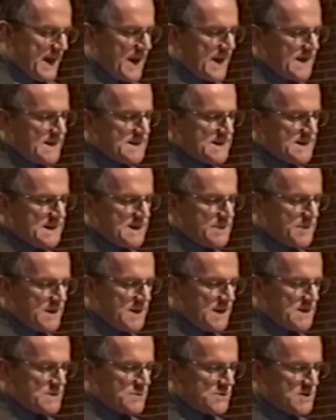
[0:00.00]
Candidacy
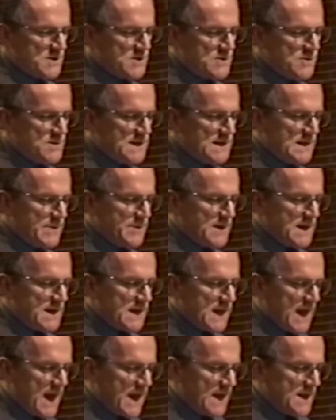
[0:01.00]
committees will soon
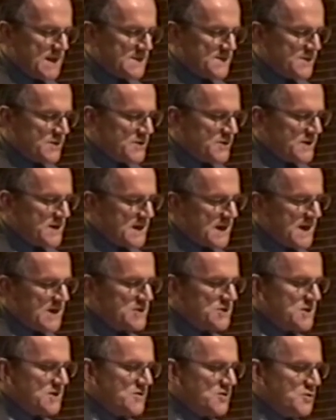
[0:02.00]
eliminate candidates for
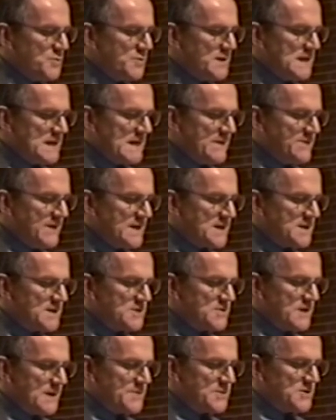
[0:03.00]
ordination who believe that
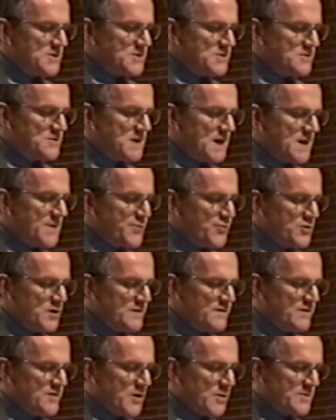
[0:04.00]
the Scriptures do not
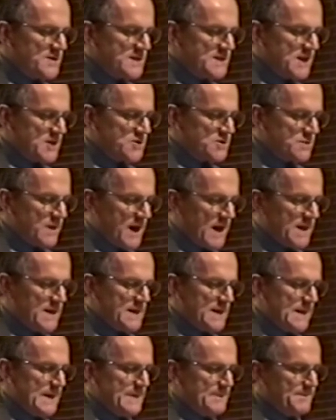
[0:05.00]
approve of
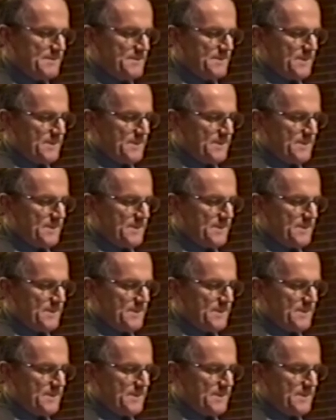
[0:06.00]
homosexuality.